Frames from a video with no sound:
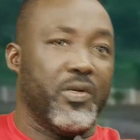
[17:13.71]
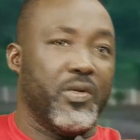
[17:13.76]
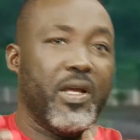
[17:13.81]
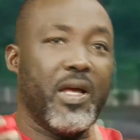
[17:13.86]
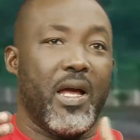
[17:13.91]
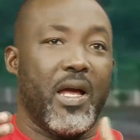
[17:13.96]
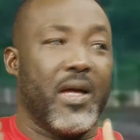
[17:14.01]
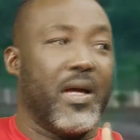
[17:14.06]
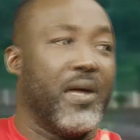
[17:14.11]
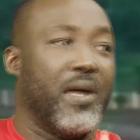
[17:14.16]
They
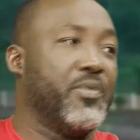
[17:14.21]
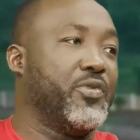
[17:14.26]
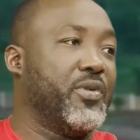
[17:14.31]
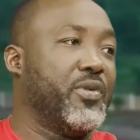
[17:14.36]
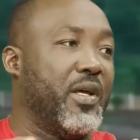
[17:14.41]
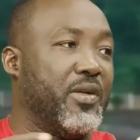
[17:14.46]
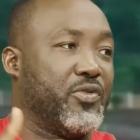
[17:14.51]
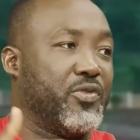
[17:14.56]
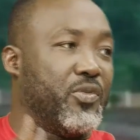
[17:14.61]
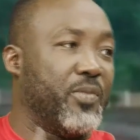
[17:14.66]
can come to
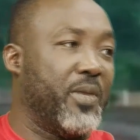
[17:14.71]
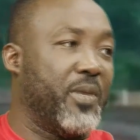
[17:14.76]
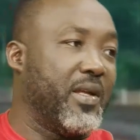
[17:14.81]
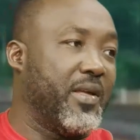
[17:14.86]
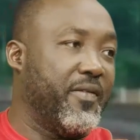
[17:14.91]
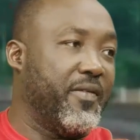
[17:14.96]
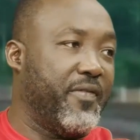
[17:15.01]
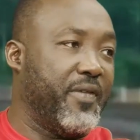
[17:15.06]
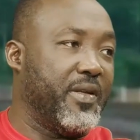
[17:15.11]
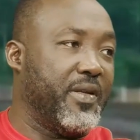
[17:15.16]
the Dansoman
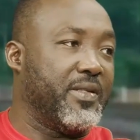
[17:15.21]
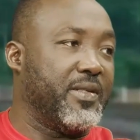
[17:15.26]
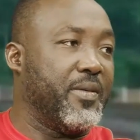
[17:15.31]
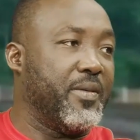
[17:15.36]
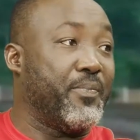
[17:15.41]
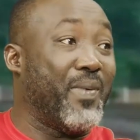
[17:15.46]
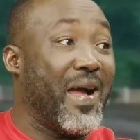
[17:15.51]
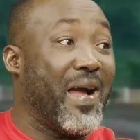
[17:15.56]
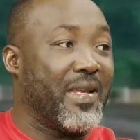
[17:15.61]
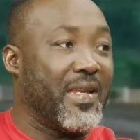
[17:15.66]
Cafe,
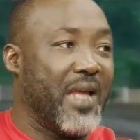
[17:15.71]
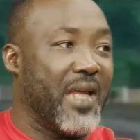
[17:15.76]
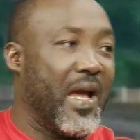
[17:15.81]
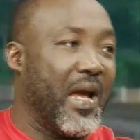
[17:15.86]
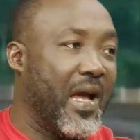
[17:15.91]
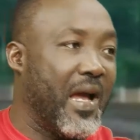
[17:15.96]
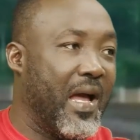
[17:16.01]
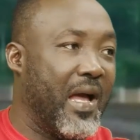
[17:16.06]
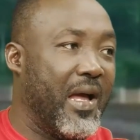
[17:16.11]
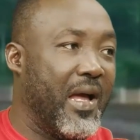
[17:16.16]
park their
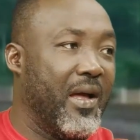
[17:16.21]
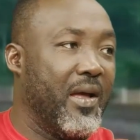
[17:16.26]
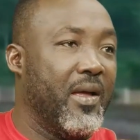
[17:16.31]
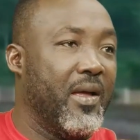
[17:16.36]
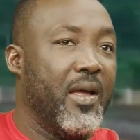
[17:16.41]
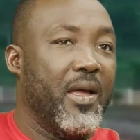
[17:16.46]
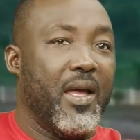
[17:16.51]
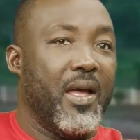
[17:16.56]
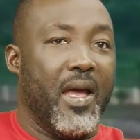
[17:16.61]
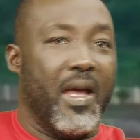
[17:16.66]
car,
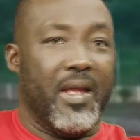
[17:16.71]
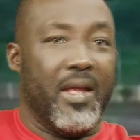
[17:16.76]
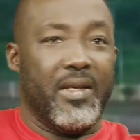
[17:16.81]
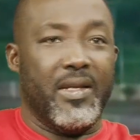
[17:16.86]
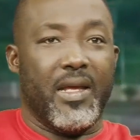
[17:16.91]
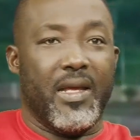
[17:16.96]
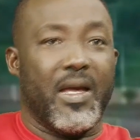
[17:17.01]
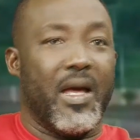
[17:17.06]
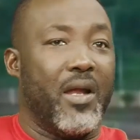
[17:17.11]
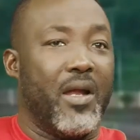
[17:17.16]
and
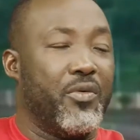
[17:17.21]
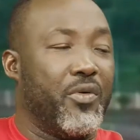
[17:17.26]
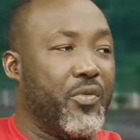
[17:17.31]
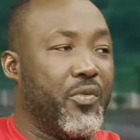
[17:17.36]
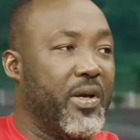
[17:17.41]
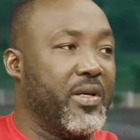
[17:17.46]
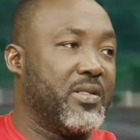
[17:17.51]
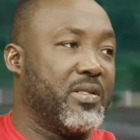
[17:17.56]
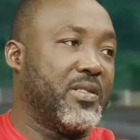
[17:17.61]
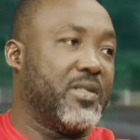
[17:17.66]
they can
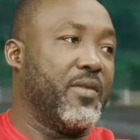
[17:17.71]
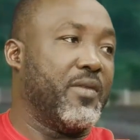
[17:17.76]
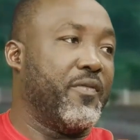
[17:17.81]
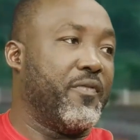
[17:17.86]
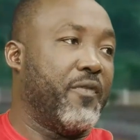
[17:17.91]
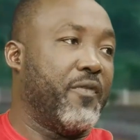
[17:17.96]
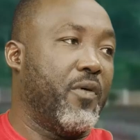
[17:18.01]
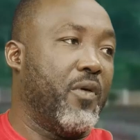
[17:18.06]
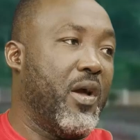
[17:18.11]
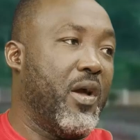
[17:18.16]
request
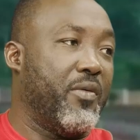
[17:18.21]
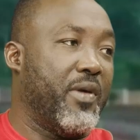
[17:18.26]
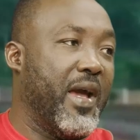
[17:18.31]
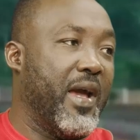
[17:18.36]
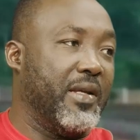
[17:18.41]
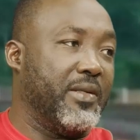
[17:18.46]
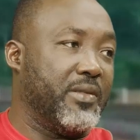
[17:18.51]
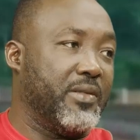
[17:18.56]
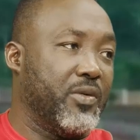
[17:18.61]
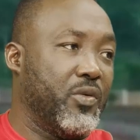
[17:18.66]
for a
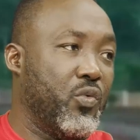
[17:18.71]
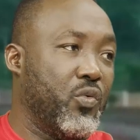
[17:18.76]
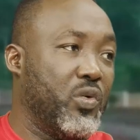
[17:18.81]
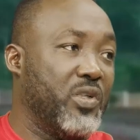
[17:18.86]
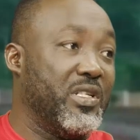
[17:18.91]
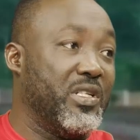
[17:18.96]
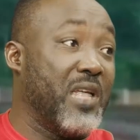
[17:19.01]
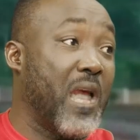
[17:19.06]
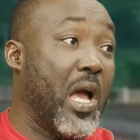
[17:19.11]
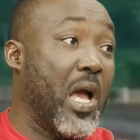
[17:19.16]
ride
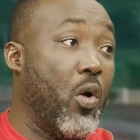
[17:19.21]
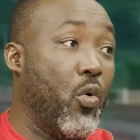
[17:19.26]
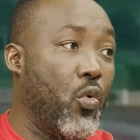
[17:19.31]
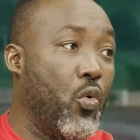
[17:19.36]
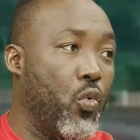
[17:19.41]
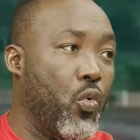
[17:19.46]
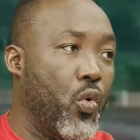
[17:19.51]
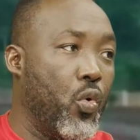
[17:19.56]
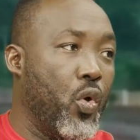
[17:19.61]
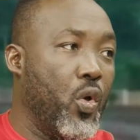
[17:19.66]
with Yango.